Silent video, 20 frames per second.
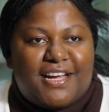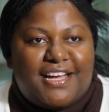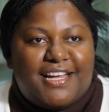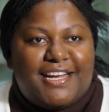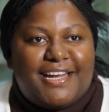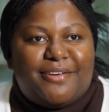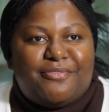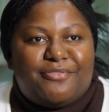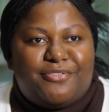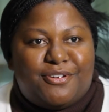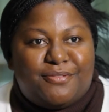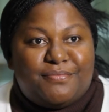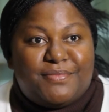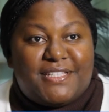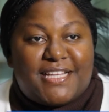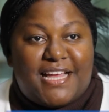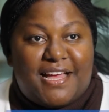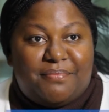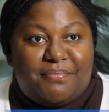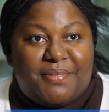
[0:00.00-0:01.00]
and I'm from
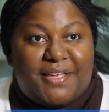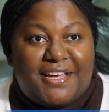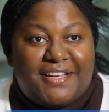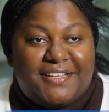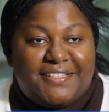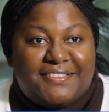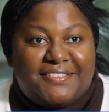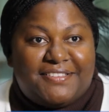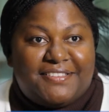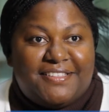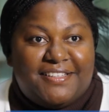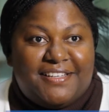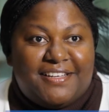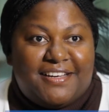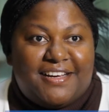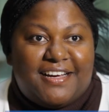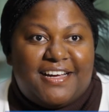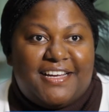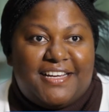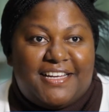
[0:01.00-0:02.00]
Zambia,
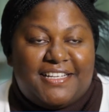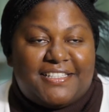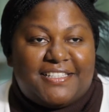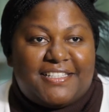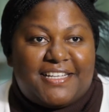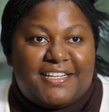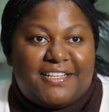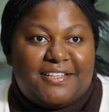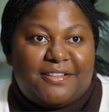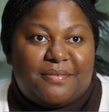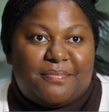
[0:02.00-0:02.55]
and I study